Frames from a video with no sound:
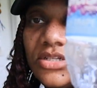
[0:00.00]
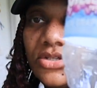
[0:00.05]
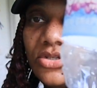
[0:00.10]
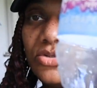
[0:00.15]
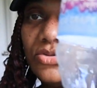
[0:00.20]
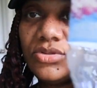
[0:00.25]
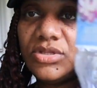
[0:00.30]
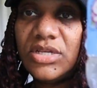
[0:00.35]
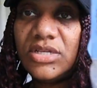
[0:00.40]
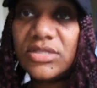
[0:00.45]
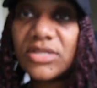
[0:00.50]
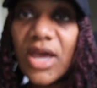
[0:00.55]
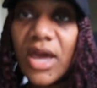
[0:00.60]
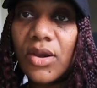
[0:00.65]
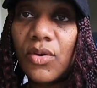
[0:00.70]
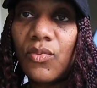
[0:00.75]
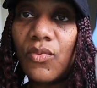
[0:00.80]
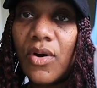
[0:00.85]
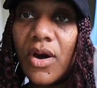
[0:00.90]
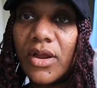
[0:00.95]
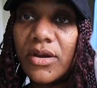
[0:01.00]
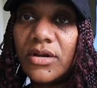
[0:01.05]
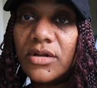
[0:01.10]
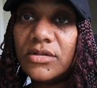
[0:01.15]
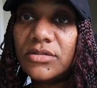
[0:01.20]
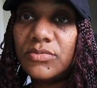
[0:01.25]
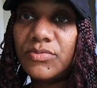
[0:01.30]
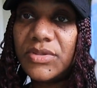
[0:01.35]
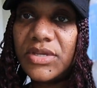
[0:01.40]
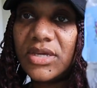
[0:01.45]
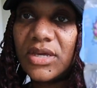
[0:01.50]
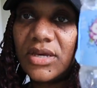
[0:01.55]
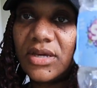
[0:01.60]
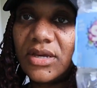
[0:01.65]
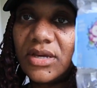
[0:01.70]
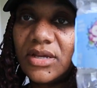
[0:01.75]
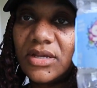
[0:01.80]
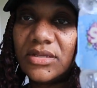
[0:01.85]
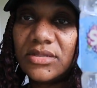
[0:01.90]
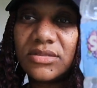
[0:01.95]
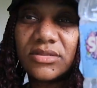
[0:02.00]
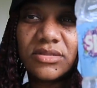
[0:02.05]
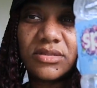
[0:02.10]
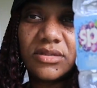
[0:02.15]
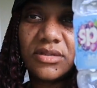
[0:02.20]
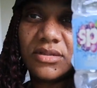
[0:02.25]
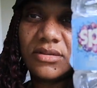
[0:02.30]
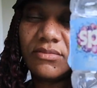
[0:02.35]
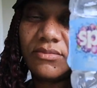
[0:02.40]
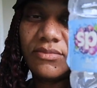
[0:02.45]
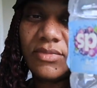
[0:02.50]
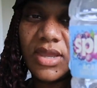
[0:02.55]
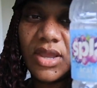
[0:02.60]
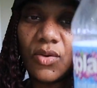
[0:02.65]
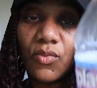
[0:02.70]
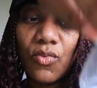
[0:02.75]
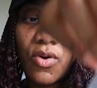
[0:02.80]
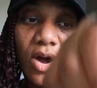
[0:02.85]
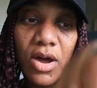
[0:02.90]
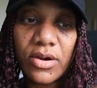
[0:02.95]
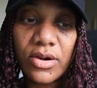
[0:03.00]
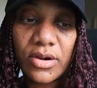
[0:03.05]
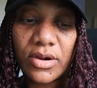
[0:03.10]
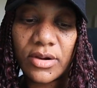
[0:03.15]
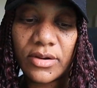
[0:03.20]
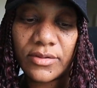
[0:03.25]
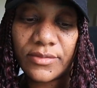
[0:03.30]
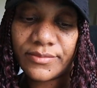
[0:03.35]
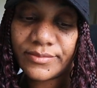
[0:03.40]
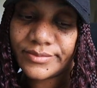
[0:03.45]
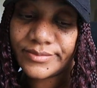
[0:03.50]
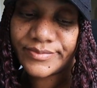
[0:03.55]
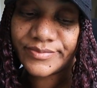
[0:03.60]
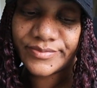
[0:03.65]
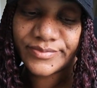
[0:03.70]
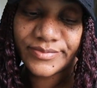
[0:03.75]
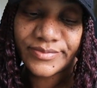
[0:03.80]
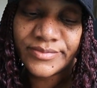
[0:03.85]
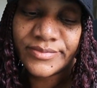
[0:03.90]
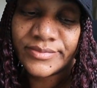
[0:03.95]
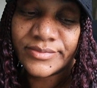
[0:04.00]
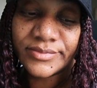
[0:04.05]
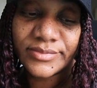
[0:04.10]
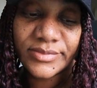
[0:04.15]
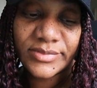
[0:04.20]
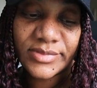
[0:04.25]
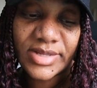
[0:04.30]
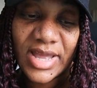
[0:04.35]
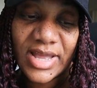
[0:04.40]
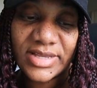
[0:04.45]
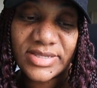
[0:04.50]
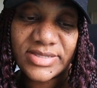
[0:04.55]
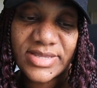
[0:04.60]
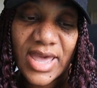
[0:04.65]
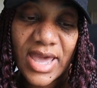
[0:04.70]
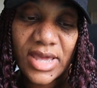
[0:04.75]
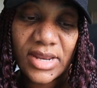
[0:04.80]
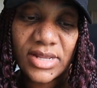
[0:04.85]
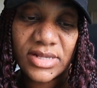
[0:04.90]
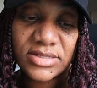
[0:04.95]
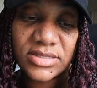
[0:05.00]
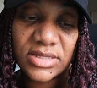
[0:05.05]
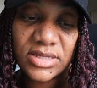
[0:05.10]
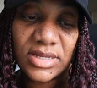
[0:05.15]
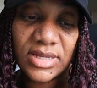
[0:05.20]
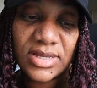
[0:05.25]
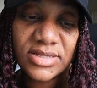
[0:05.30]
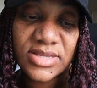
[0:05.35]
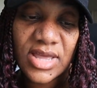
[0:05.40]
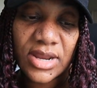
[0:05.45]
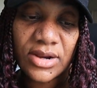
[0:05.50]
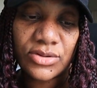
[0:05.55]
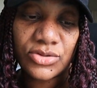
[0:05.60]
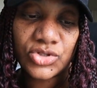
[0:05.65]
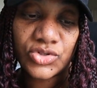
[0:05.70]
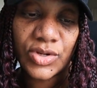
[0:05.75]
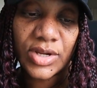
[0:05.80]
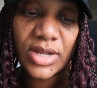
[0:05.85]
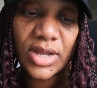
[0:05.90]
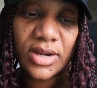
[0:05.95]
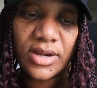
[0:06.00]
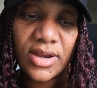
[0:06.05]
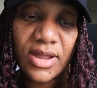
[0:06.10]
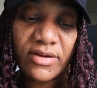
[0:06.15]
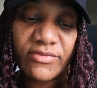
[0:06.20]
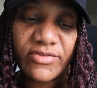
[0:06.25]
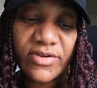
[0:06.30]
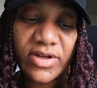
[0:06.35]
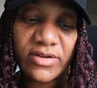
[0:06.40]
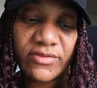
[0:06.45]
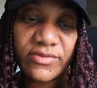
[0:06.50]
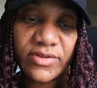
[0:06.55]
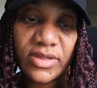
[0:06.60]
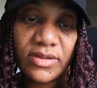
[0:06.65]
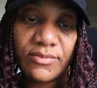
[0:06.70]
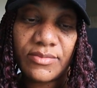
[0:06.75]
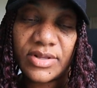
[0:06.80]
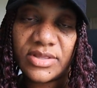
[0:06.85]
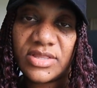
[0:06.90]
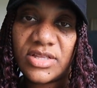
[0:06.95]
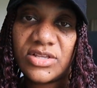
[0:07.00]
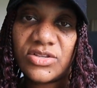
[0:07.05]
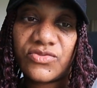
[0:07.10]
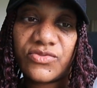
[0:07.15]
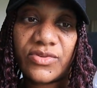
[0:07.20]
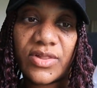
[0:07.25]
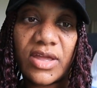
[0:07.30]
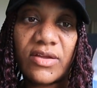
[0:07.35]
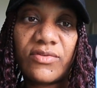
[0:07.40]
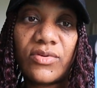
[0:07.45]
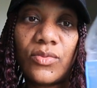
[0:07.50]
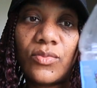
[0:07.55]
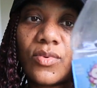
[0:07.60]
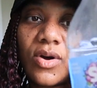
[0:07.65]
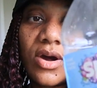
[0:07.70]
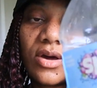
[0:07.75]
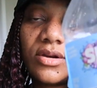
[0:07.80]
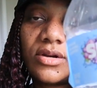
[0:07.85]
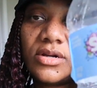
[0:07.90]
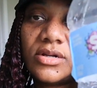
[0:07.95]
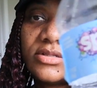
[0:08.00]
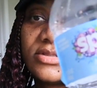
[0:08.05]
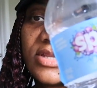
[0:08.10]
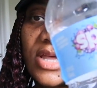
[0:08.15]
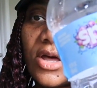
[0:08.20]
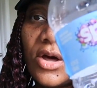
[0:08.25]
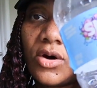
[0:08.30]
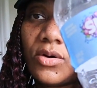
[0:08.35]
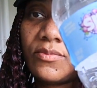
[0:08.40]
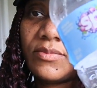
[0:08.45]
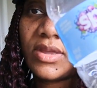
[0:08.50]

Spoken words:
to do these kind of waters because me and water, as sad as it is, I don't drink enough of it. But these flavored waters helped